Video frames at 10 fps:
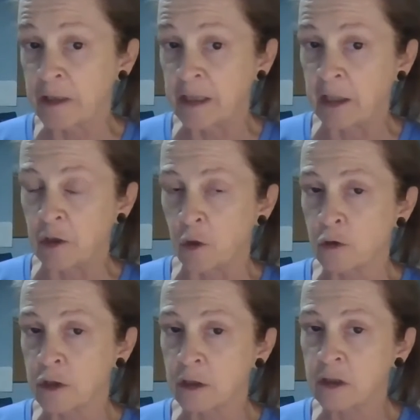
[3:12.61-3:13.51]
10
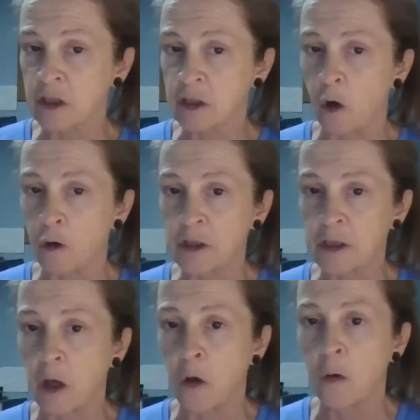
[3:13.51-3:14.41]
years or
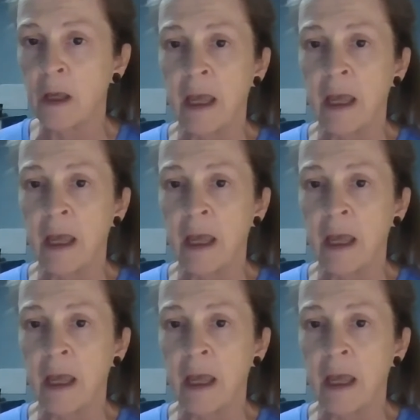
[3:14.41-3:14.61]
so.